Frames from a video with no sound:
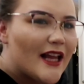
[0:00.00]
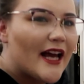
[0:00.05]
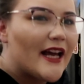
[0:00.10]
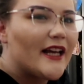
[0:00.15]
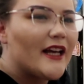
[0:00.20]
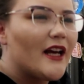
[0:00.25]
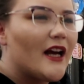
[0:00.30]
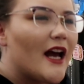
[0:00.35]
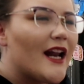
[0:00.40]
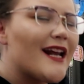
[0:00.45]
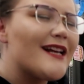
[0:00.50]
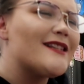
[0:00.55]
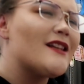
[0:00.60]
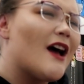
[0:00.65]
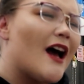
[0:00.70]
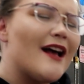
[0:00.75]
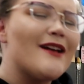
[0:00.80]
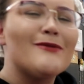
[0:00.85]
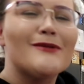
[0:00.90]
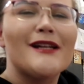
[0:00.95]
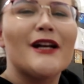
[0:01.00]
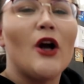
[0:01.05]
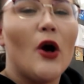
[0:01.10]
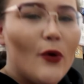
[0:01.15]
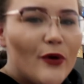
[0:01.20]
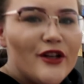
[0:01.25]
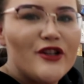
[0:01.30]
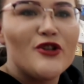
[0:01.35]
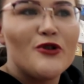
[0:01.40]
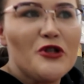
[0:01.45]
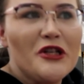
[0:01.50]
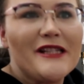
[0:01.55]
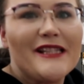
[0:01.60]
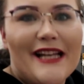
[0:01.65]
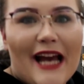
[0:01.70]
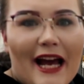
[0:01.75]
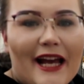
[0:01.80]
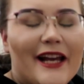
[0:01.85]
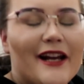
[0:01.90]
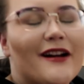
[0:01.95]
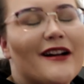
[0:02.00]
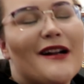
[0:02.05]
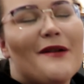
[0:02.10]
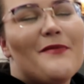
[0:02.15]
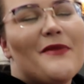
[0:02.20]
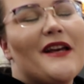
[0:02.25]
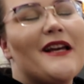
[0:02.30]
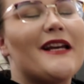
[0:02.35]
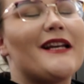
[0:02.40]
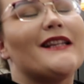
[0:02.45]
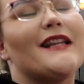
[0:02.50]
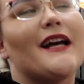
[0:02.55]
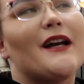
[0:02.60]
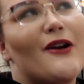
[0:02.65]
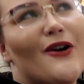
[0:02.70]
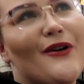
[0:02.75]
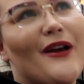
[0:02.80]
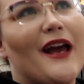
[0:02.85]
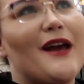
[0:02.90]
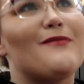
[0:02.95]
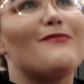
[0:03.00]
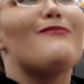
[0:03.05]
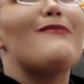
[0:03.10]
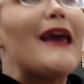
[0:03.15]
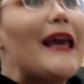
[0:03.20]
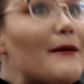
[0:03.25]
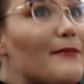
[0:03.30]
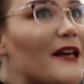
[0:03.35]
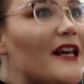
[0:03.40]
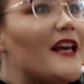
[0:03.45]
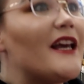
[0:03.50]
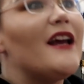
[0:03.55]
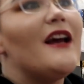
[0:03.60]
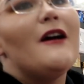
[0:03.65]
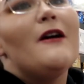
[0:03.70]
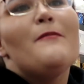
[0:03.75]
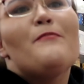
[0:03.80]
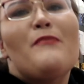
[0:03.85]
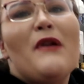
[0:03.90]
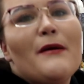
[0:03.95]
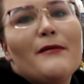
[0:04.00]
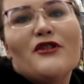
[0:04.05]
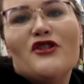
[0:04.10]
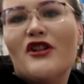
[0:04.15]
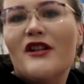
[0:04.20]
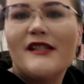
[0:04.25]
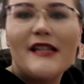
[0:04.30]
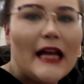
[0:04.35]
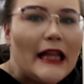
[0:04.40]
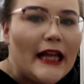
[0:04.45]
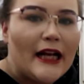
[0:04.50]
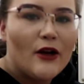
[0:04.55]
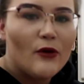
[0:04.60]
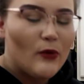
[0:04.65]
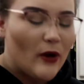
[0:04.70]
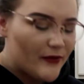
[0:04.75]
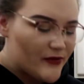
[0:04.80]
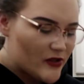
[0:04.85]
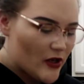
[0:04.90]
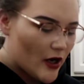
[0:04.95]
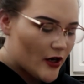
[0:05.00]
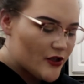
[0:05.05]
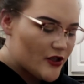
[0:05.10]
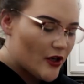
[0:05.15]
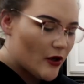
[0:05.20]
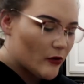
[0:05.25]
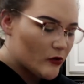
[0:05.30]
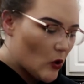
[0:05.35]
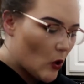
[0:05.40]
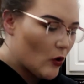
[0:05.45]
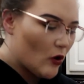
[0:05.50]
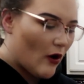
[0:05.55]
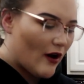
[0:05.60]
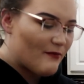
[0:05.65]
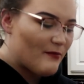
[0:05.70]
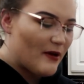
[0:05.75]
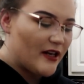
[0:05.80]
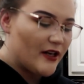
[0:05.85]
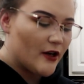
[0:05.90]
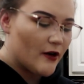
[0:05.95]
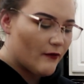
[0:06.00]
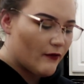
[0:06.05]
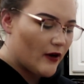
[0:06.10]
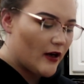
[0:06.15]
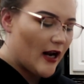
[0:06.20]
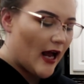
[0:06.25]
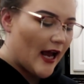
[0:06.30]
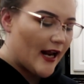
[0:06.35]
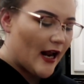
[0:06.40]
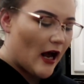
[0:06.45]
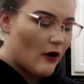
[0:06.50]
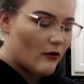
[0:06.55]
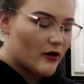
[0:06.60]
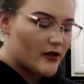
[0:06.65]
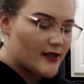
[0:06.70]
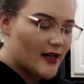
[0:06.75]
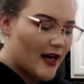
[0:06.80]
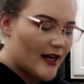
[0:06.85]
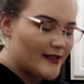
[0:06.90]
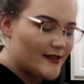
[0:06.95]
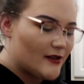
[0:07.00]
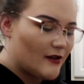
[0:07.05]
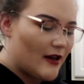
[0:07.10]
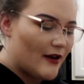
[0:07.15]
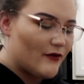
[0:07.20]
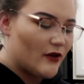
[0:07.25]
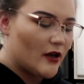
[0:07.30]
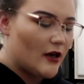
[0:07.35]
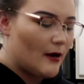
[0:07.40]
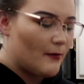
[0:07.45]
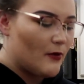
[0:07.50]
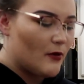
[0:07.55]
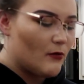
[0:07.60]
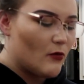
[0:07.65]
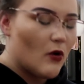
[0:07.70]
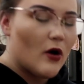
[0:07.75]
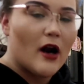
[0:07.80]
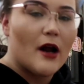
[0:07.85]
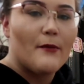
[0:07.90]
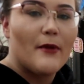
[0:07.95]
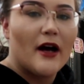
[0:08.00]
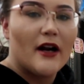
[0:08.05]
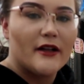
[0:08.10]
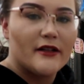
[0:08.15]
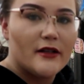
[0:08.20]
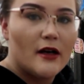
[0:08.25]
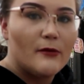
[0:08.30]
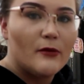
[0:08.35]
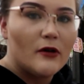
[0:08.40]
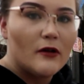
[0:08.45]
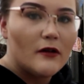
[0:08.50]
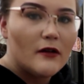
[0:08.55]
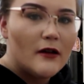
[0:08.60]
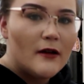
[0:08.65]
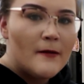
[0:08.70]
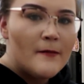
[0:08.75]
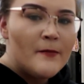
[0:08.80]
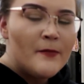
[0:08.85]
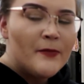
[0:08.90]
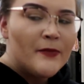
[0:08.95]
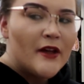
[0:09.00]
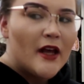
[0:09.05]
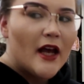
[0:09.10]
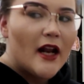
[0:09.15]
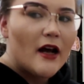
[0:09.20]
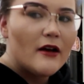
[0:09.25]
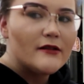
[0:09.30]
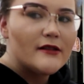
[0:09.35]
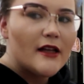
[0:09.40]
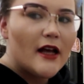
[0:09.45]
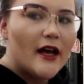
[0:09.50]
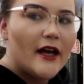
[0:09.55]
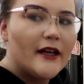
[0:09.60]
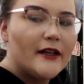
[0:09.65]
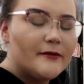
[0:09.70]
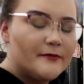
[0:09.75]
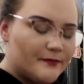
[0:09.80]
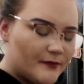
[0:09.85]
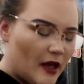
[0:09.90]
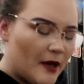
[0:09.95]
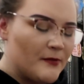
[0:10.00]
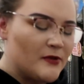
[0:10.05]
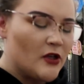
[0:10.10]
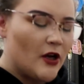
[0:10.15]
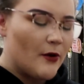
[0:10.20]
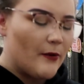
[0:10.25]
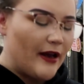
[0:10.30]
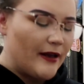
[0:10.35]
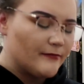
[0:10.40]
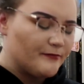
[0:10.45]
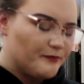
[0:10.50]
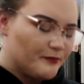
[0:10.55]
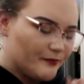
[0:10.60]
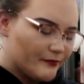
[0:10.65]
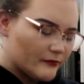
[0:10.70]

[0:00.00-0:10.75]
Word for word: Like, and I thought, I was like, oh, did you just get here? And I'm thinking like, okay, maybe, maybe she just had like a rough start. She goes, oh no, I've been here for nine hours and I still have a couple more. I'm on a double. And I was like, I'm sorry, wait